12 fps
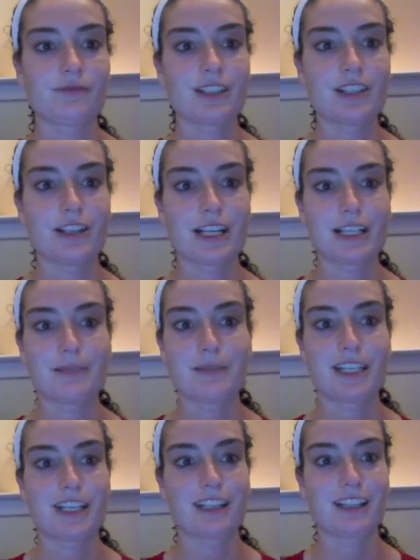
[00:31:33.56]
that's
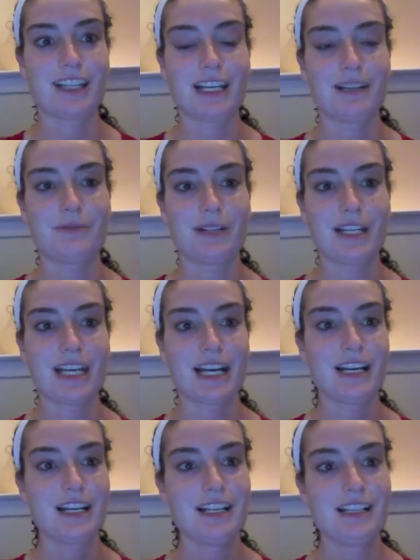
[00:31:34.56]
basically it. But
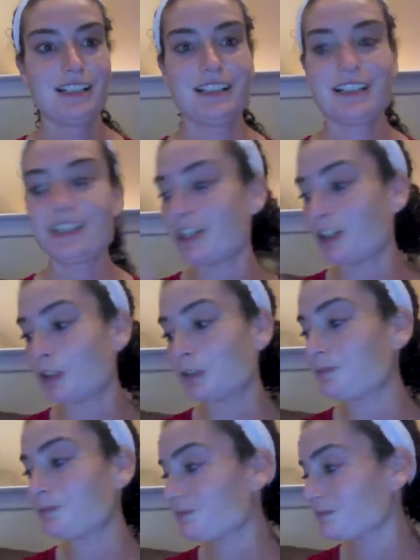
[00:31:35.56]
yeah,
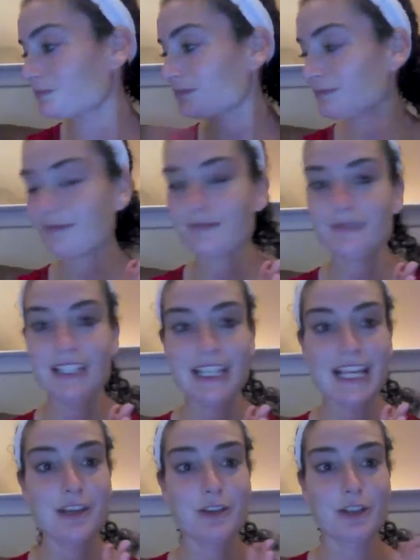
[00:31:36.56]
so
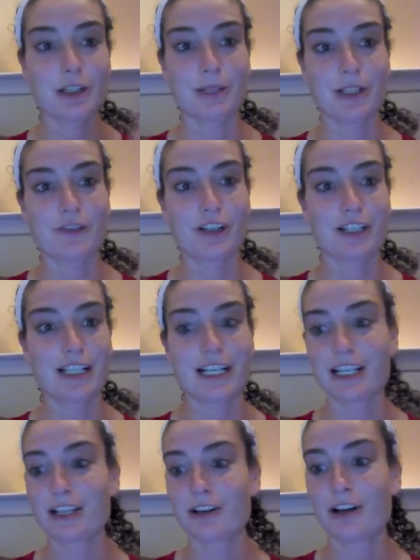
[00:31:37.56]
thank you so much for
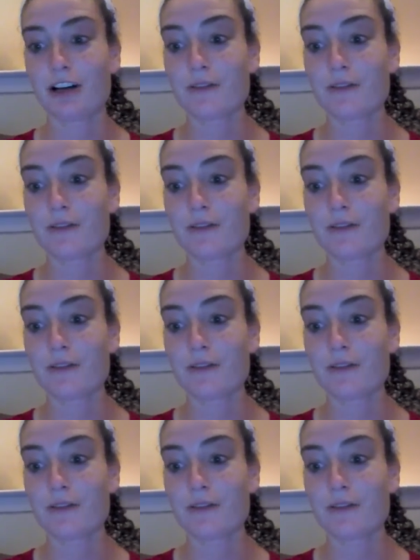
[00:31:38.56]
attending the call.